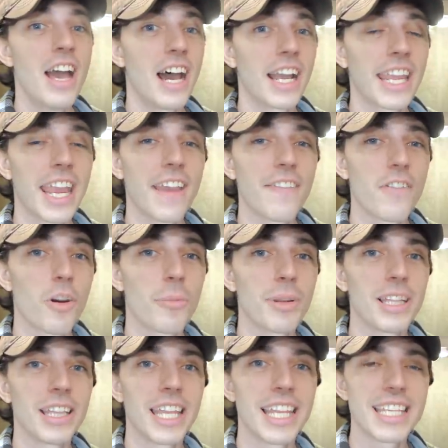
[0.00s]
Again, there'll
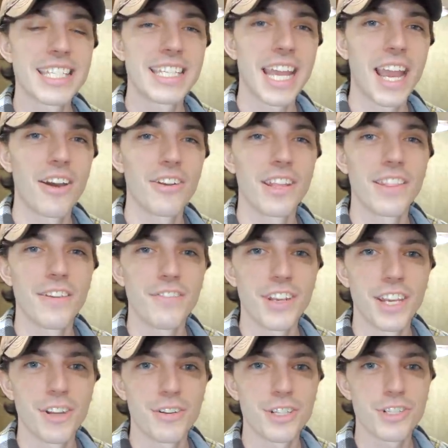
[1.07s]
be links down in the
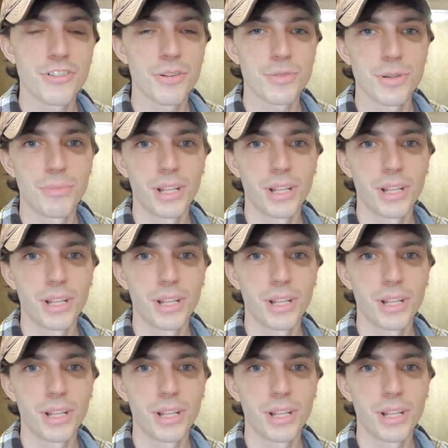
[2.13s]
video description